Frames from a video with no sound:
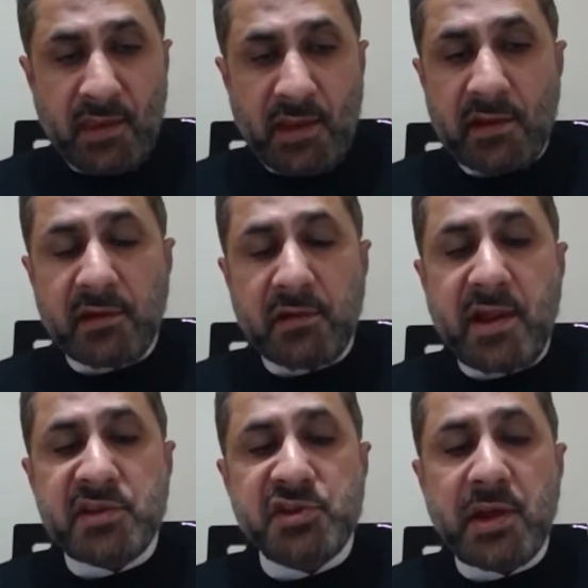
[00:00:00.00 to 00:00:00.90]
and
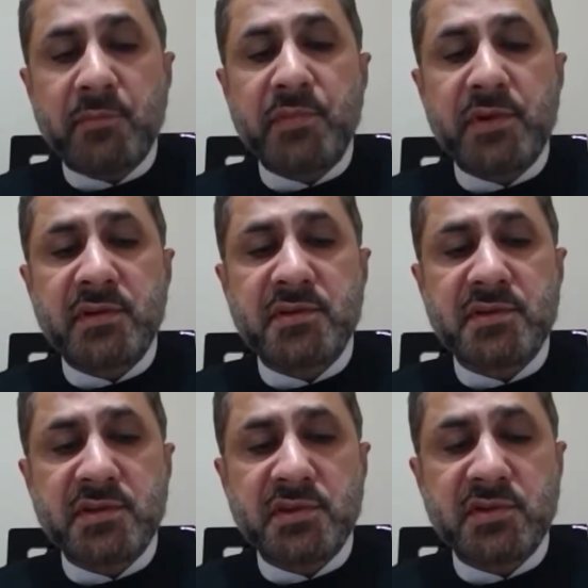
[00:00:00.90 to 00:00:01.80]
great champions
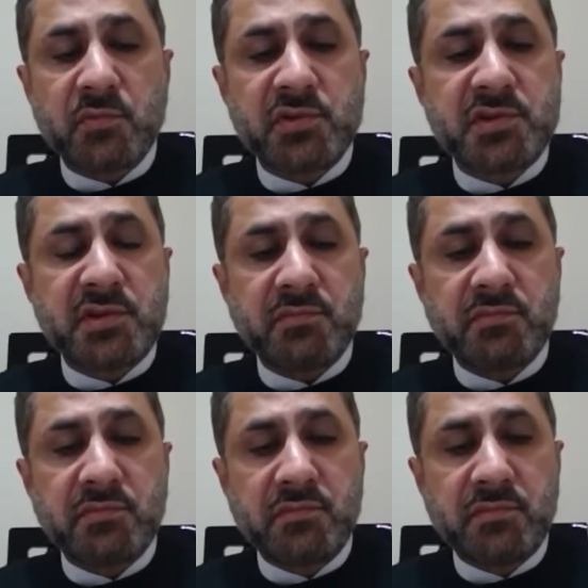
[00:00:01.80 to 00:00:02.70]
such as
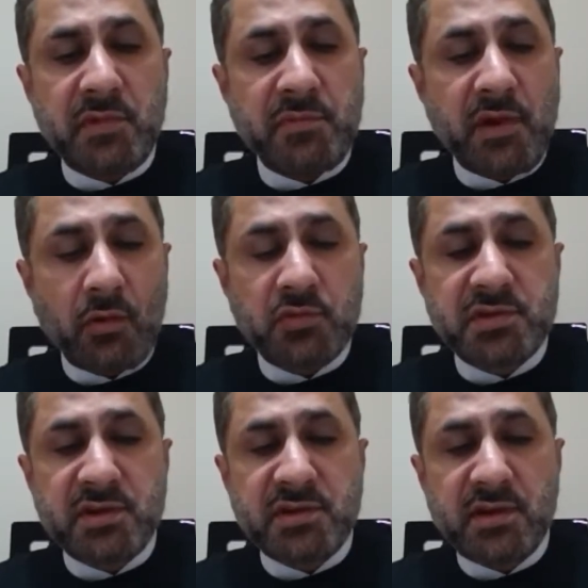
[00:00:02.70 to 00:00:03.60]
Muslim, Ibn
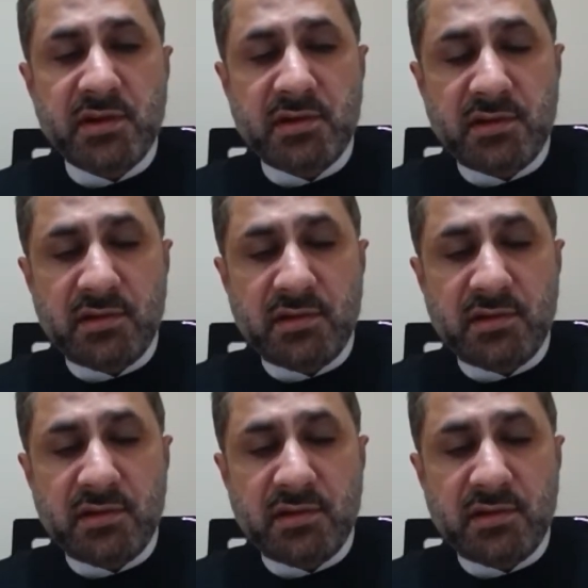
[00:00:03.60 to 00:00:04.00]
Awsajah,